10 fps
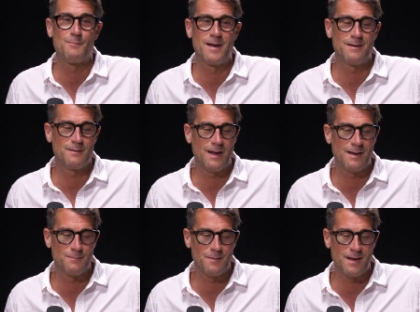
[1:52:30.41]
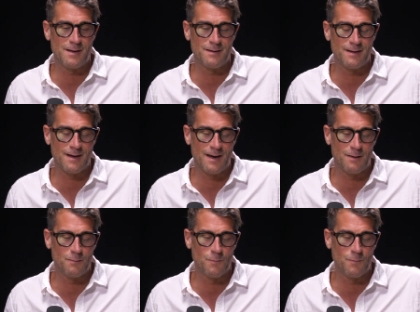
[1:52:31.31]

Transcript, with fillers: and when and and uh,